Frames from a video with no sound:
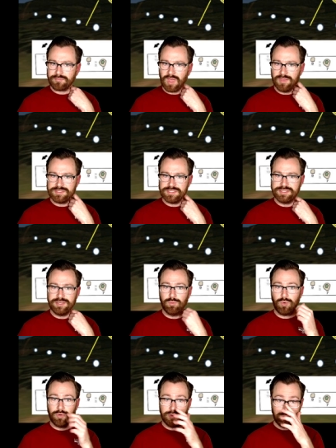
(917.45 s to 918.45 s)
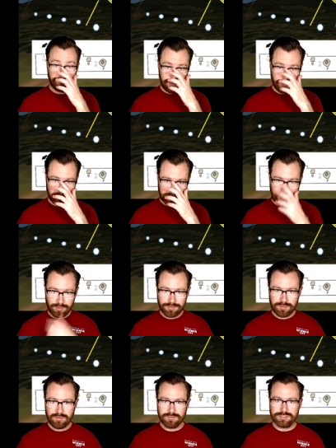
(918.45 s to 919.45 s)
Uh, this is the Warren Field
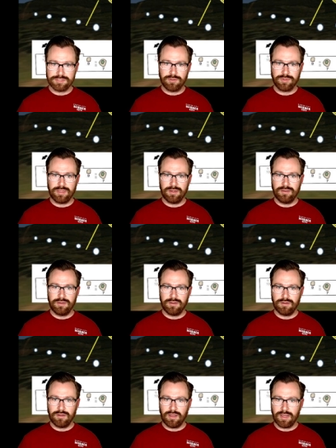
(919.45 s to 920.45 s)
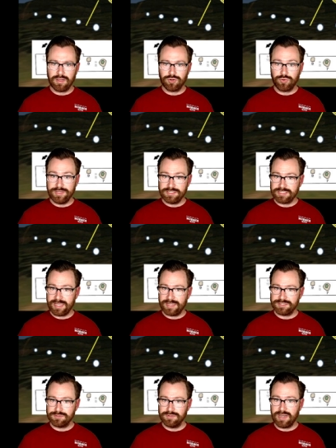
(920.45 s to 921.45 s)
calendar, which is located near uh, Crathes
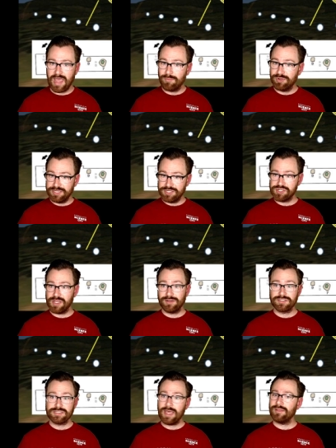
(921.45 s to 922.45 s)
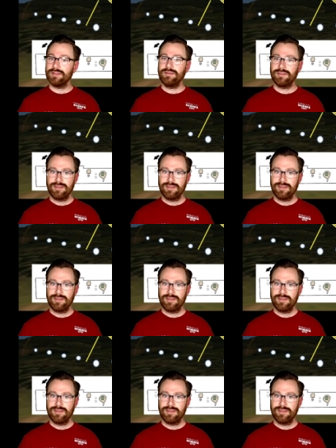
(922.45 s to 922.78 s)
Castle in Aberdeenshire, Scotland.